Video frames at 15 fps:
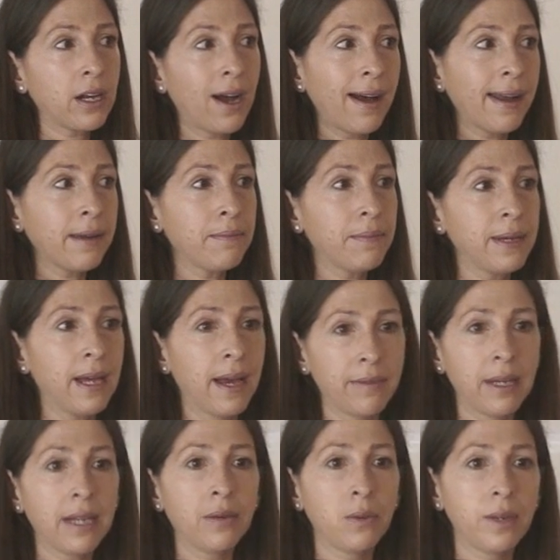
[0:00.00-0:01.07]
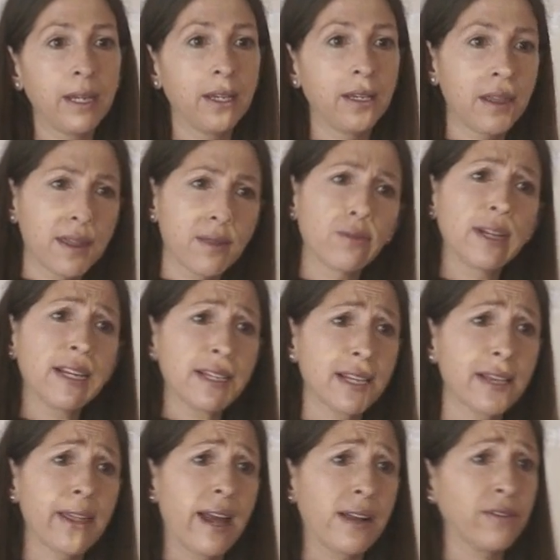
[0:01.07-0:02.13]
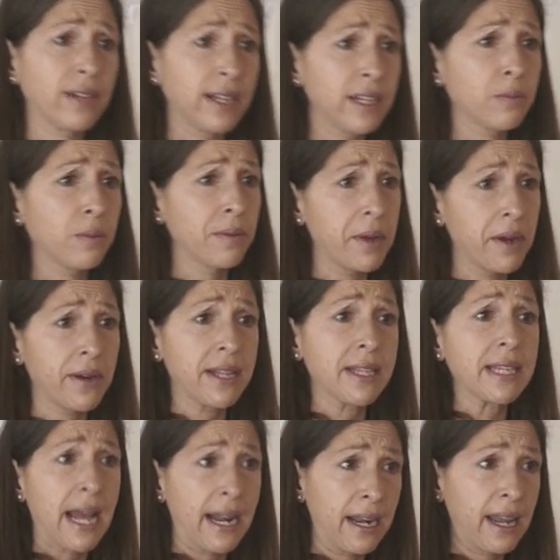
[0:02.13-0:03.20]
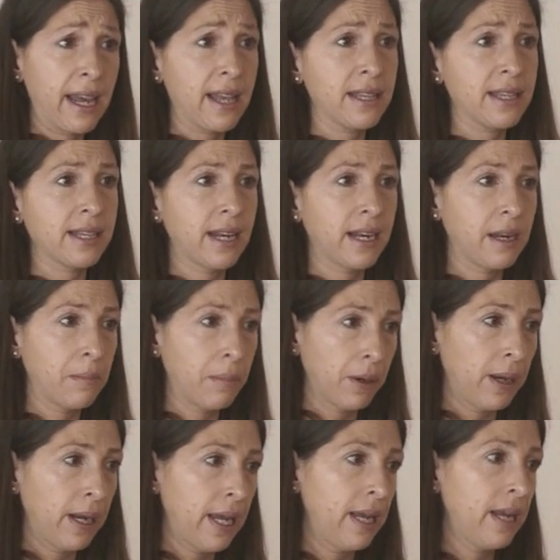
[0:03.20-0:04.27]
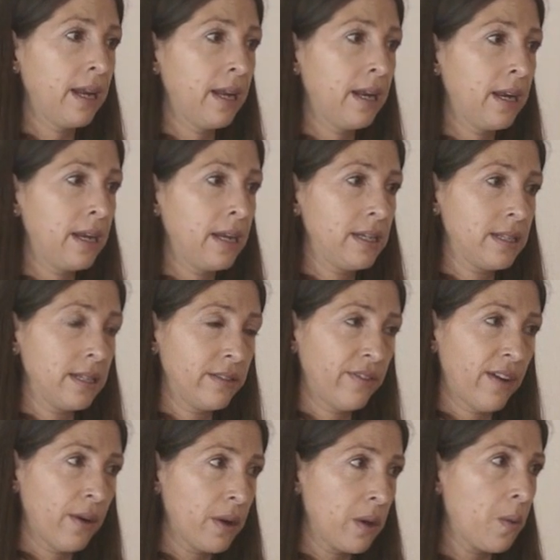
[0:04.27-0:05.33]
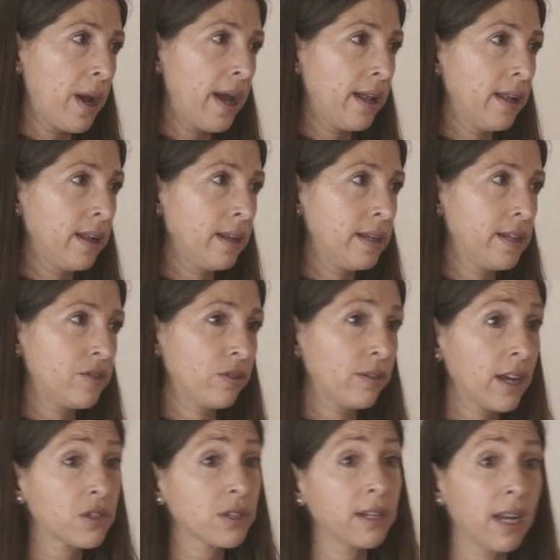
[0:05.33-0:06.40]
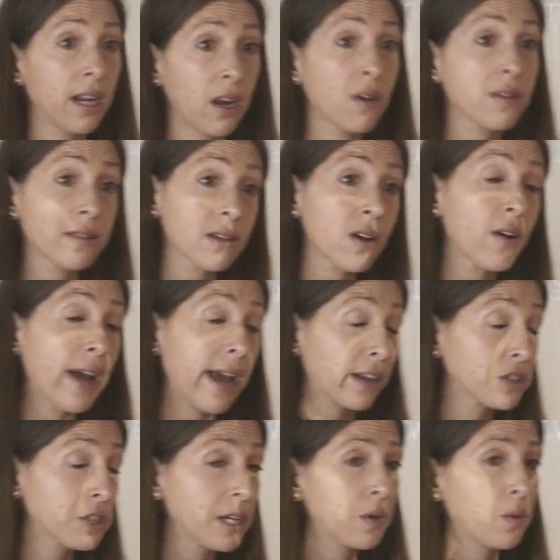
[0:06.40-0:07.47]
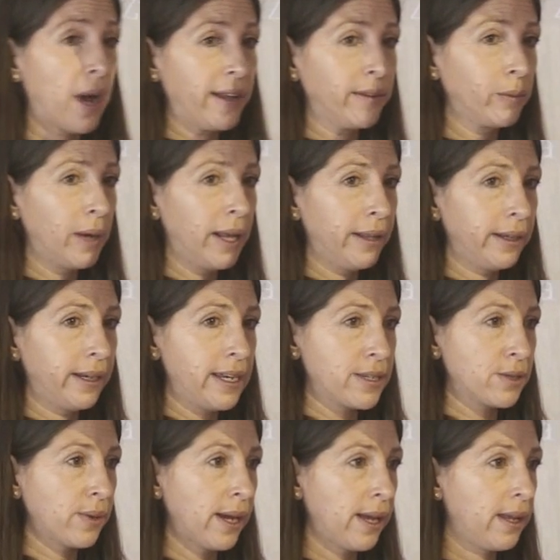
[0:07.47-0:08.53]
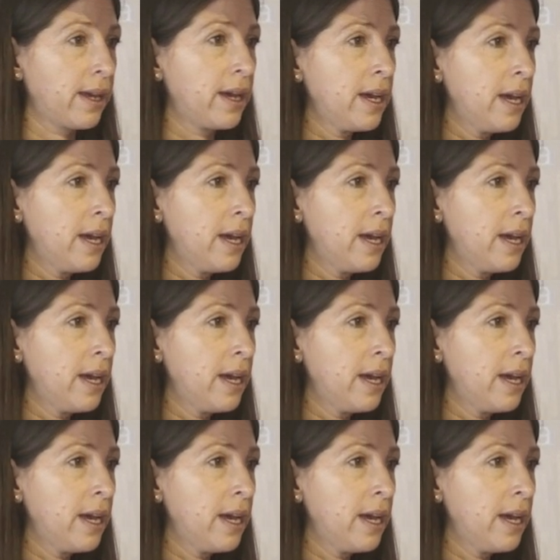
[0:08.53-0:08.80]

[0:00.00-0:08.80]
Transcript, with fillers: got a bit, I mean, we released it theatrically, it premiered at Sundance and in Berlin, and it did very well internationally and also actually quite well in Israel.